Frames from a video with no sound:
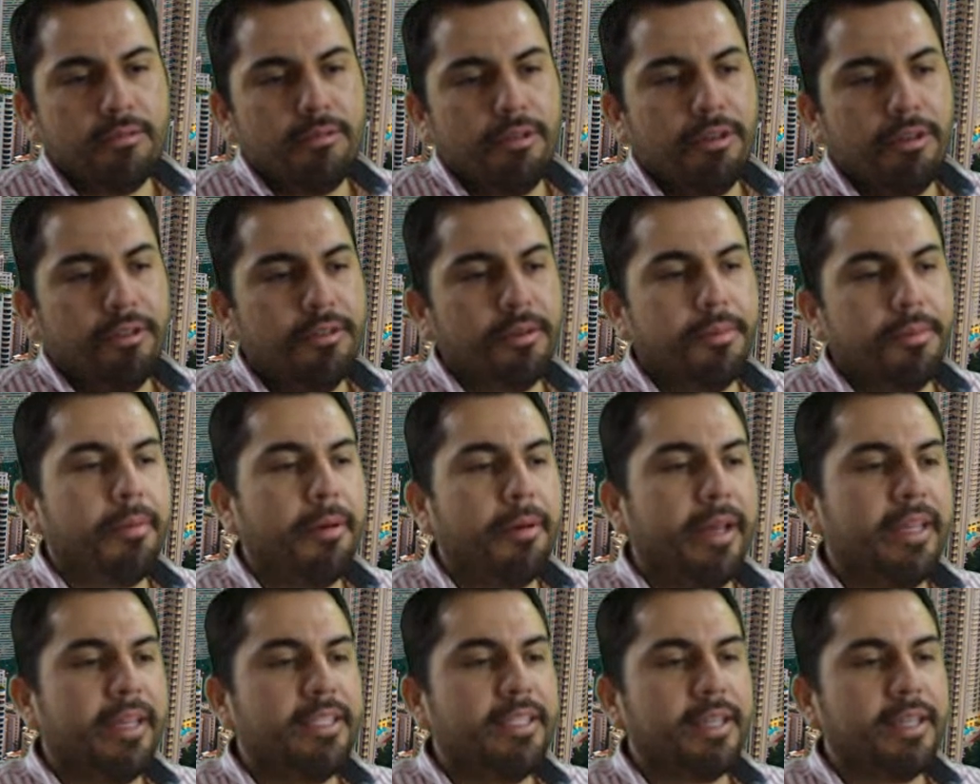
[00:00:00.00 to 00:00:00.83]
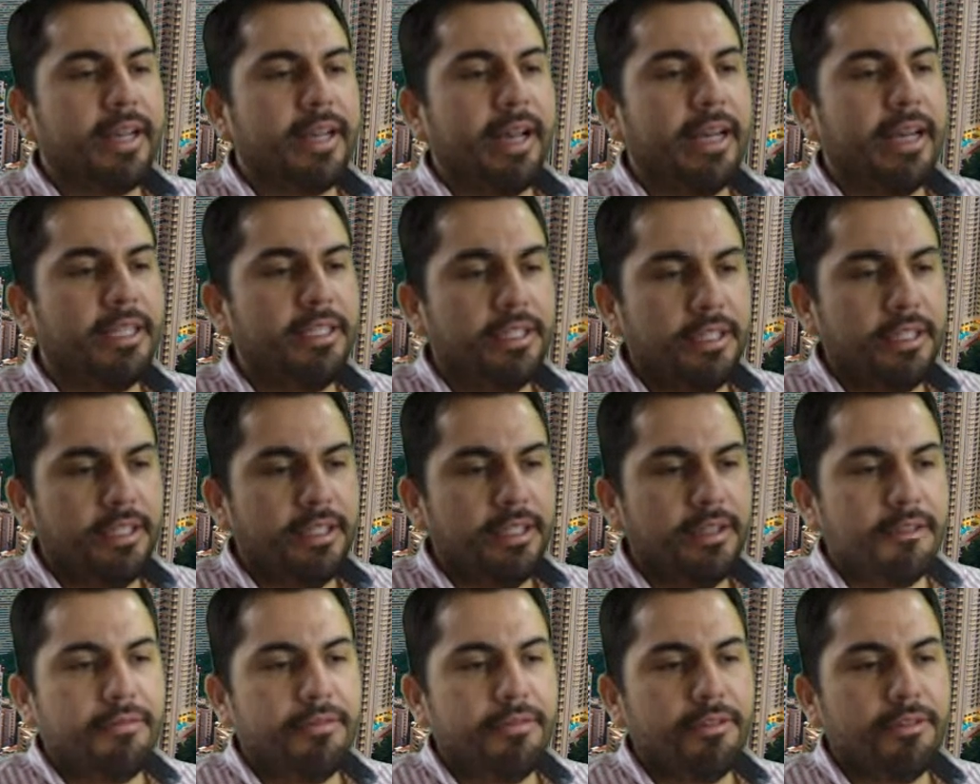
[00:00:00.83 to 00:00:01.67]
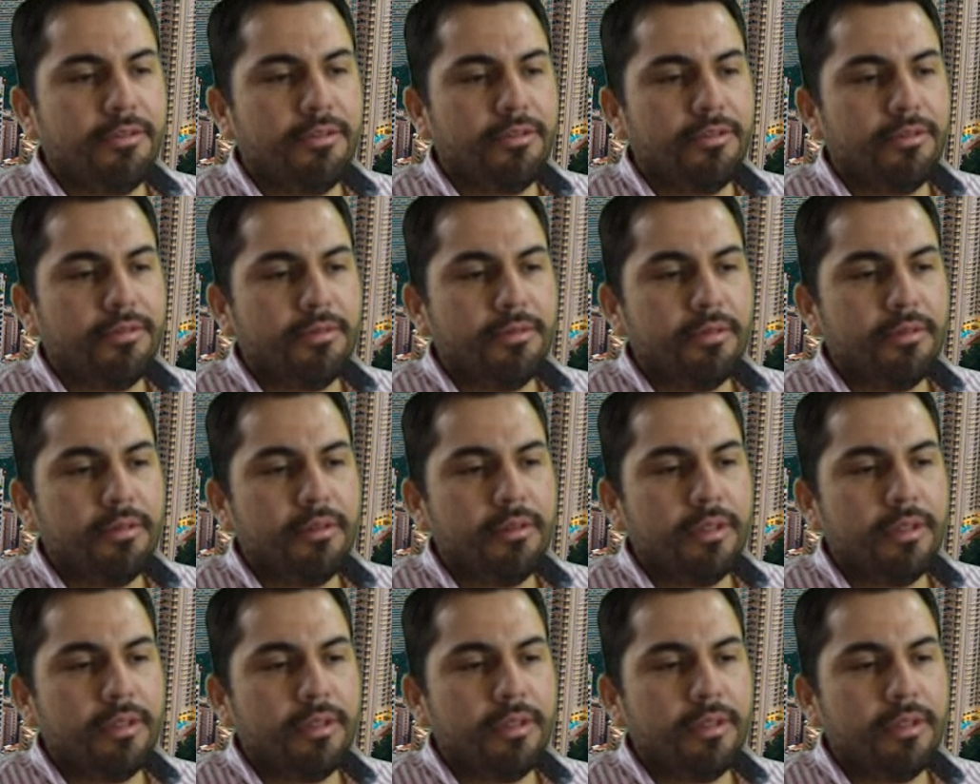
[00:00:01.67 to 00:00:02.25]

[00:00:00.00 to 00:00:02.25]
will replace cash in the future.